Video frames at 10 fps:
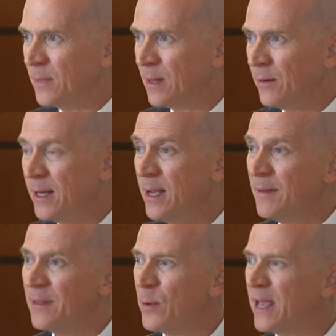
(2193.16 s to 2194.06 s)
right?
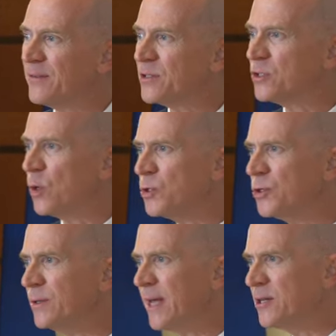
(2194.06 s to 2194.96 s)
That we have a
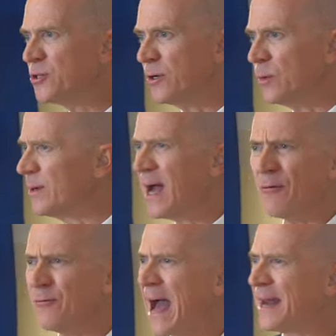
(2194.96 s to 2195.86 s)
social nature. We're
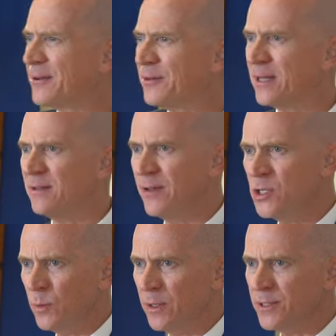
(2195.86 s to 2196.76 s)
not radical
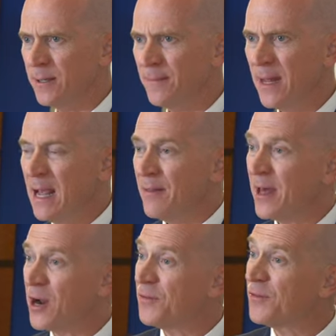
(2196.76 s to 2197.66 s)
individuals.
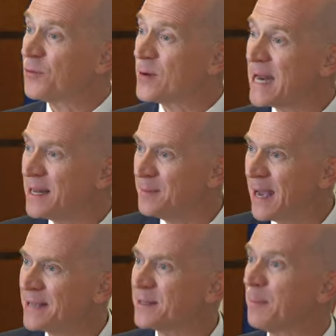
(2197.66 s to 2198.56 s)
That our freedom
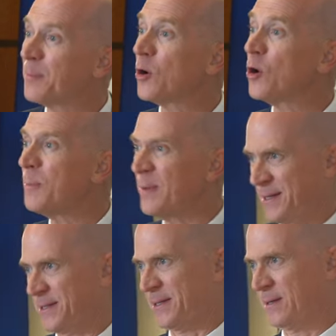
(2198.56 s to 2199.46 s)
has a
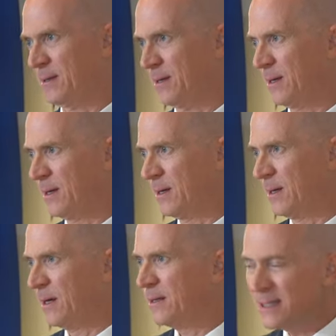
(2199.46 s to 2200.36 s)
purpose.
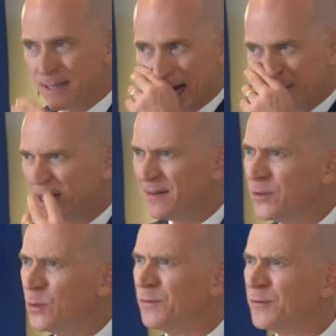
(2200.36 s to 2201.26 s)
The dominant
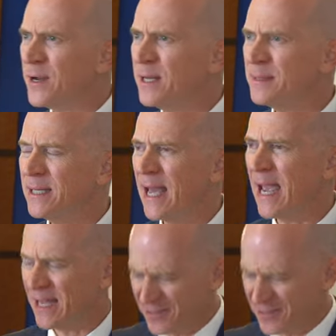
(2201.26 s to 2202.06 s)
view of freedom today is